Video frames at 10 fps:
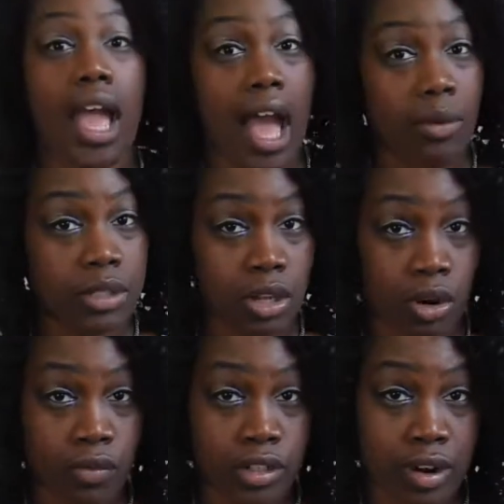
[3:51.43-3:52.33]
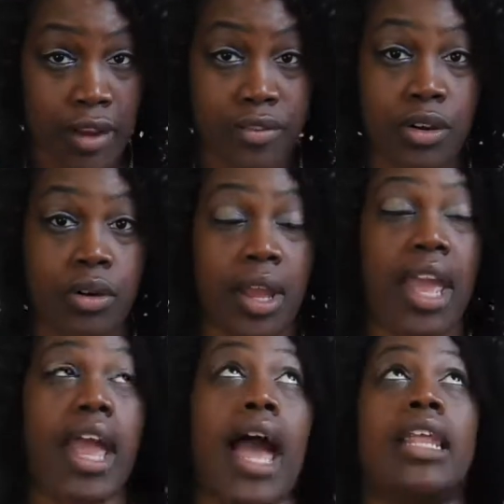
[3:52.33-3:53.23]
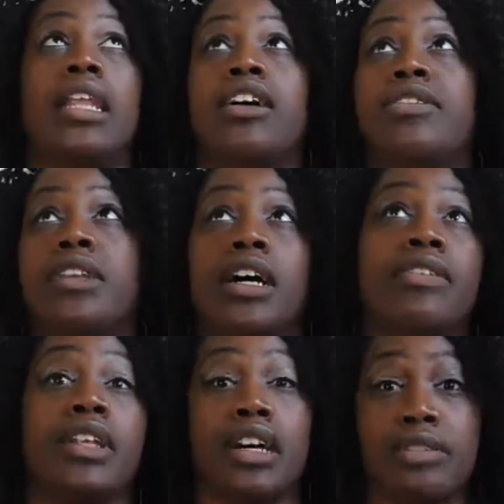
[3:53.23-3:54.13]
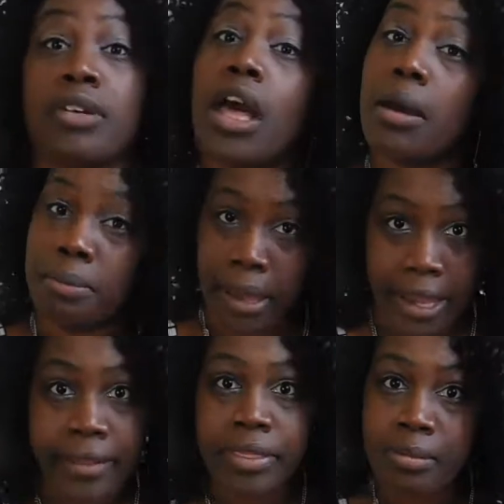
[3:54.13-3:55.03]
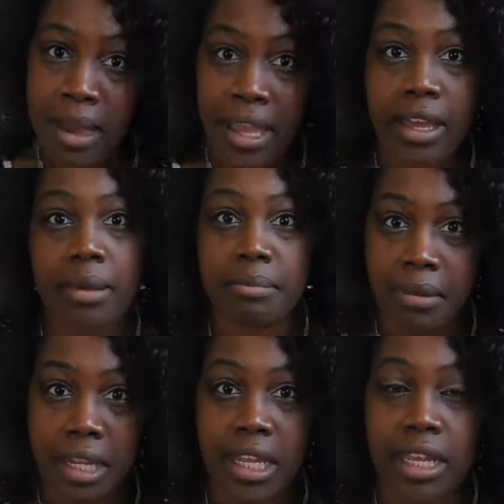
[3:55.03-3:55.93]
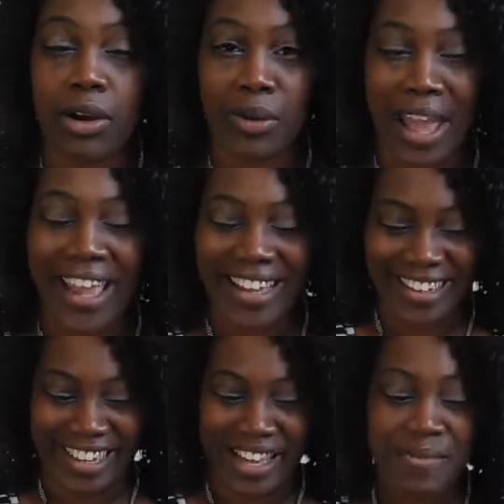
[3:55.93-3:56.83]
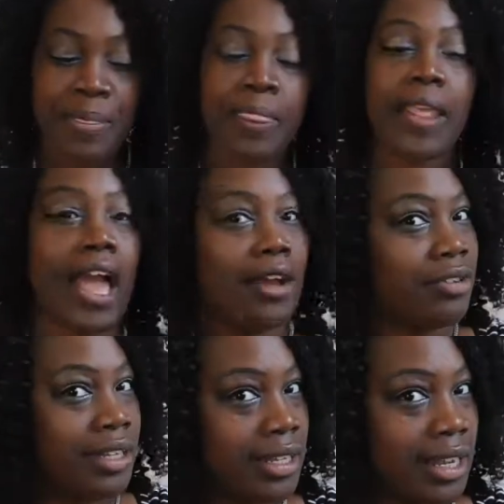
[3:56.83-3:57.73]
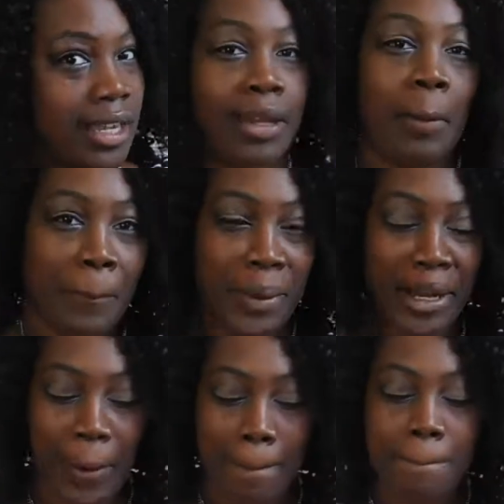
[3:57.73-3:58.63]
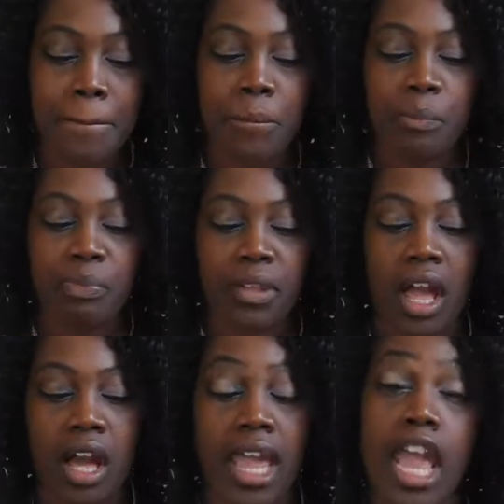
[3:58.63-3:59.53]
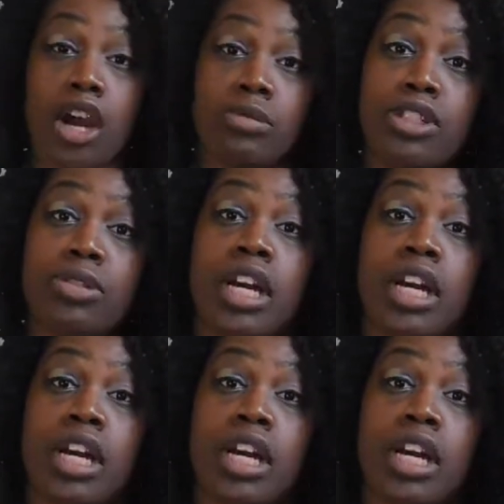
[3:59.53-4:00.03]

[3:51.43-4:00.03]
I was an overdrafter, okay? I love paying the bank money, okay? I really did. But it helps you